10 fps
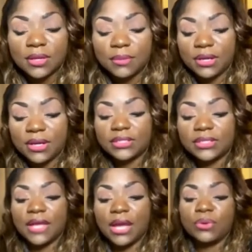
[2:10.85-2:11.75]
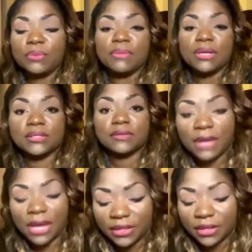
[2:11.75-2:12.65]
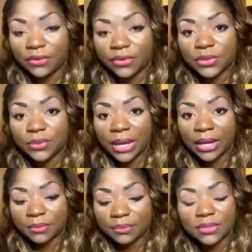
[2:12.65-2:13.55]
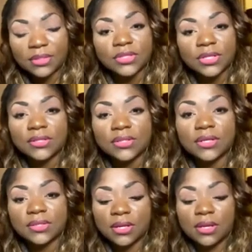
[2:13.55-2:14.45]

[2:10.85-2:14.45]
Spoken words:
Because of that, we miss the fact that there are two Adams in Genesis.